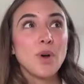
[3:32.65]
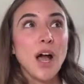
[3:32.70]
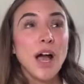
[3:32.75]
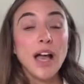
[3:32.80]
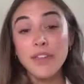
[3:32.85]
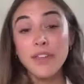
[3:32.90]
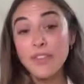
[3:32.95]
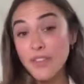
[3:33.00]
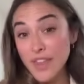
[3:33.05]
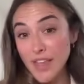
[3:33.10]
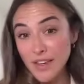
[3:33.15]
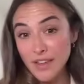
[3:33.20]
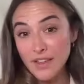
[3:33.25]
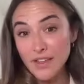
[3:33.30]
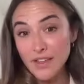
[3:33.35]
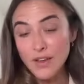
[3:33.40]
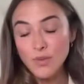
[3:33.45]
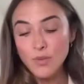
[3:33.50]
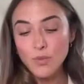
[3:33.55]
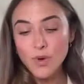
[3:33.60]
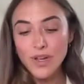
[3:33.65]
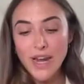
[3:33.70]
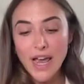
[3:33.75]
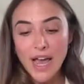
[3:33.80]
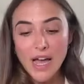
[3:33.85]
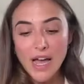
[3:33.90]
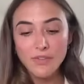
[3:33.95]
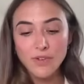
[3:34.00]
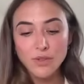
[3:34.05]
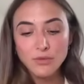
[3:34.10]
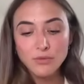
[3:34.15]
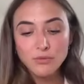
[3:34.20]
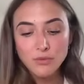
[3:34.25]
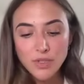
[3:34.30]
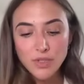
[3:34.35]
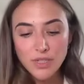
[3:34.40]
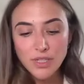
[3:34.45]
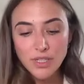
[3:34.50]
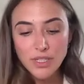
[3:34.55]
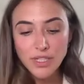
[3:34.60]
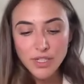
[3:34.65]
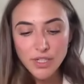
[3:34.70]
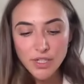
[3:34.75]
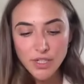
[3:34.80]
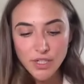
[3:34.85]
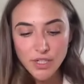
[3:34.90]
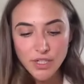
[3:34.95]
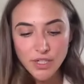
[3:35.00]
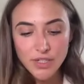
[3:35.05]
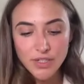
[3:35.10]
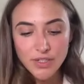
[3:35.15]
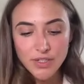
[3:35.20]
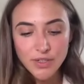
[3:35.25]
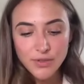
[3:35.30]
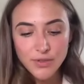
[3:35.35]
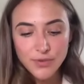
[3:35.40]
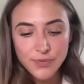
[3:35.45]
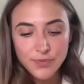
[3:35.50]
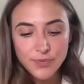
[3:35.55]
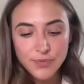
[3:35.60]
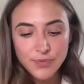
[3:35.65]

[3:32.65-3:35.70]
I think would have a really good